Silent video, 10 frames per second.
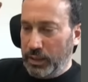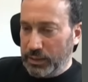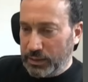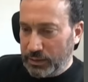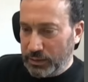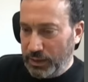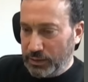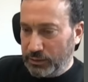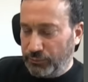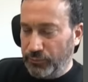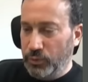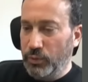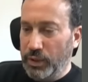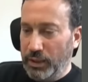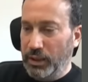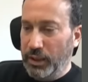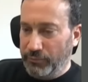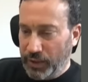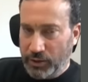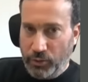is is through the
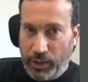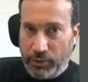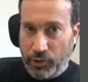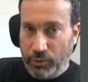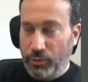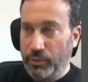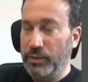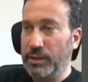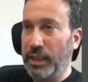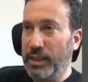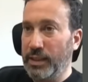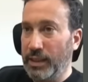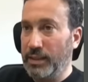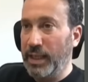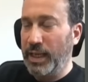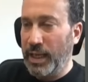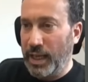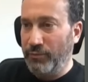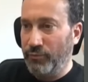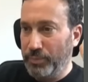evacuation orders and that they
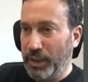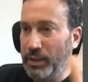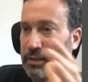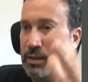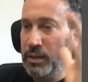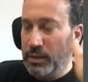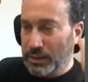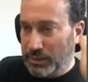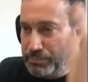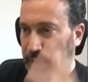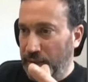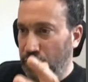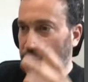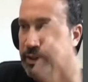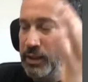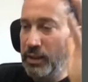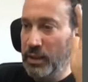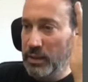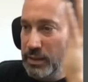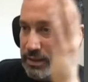have been
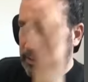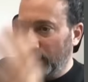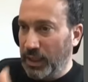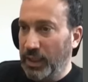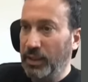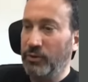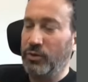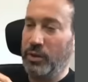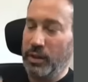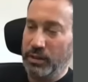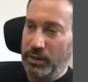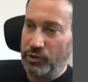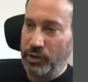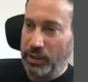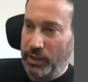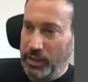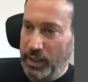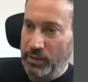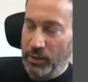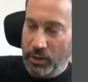spatially designed initially
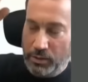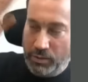again